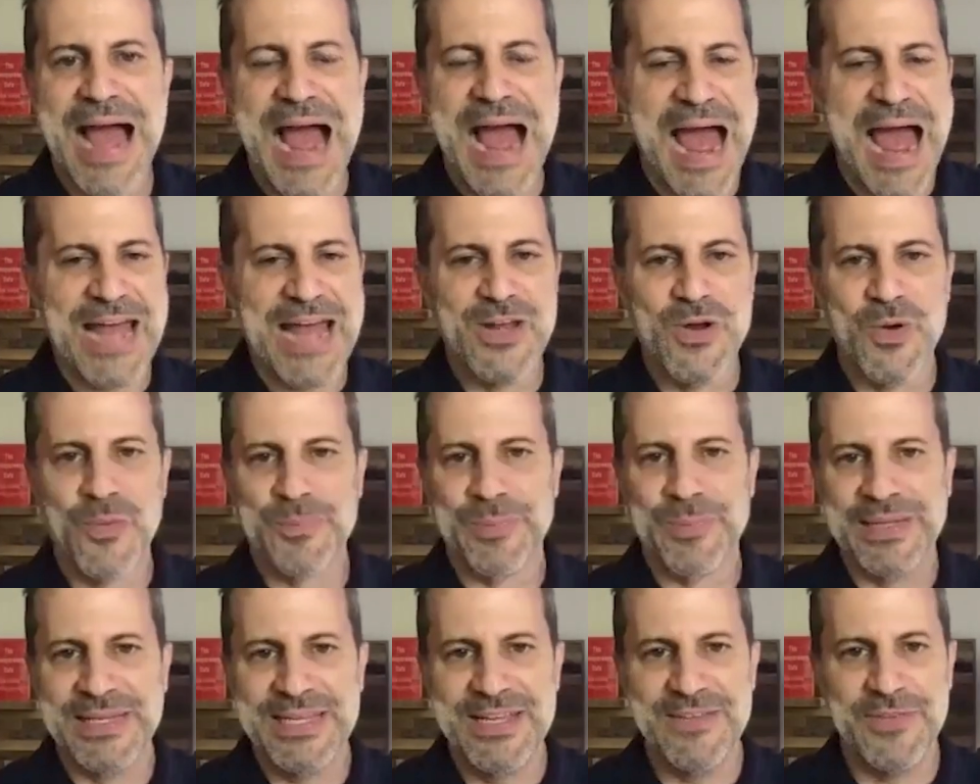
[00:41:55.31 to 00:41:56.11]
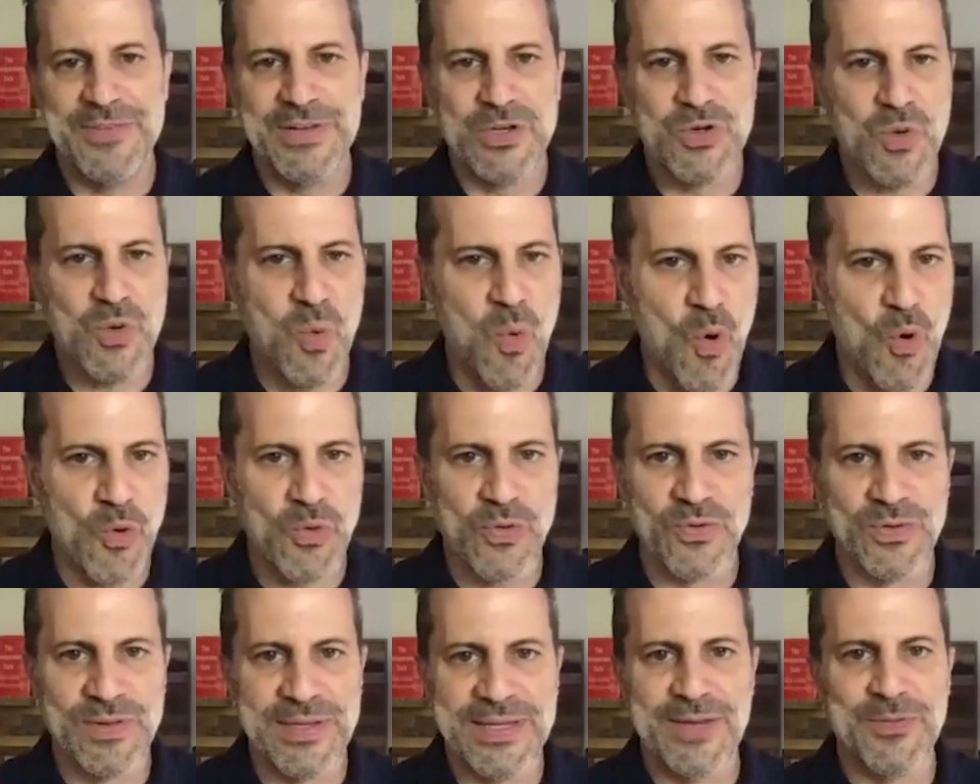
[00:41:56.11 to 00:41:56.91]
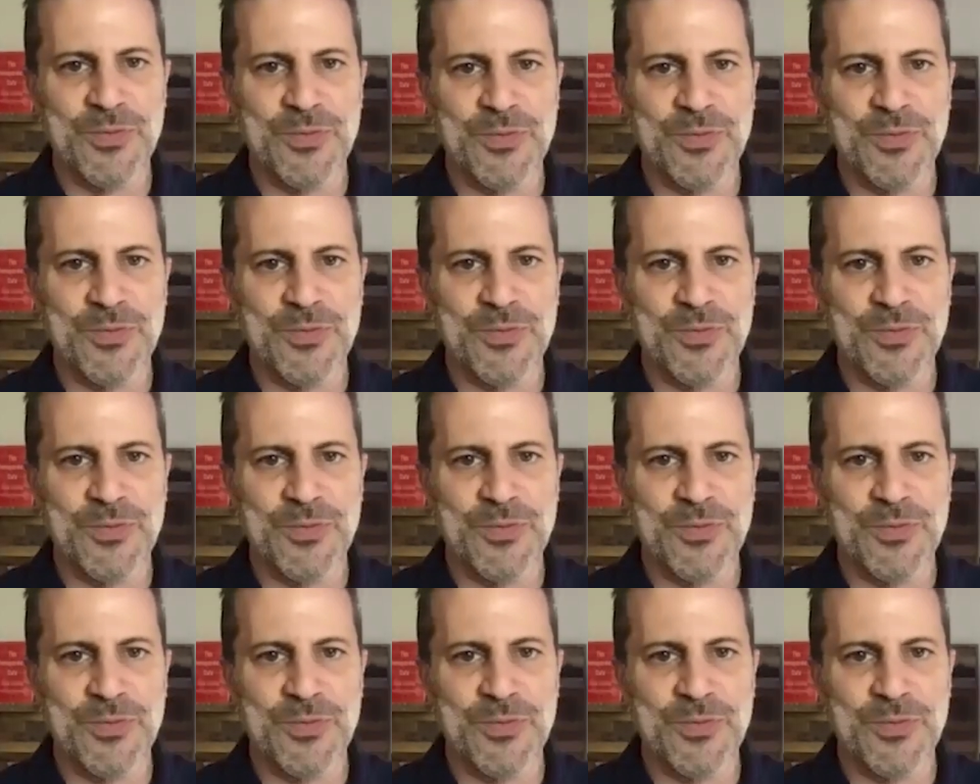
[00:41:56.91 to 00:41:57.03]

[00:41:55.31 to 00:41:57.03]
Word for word: I don't believe in quarterly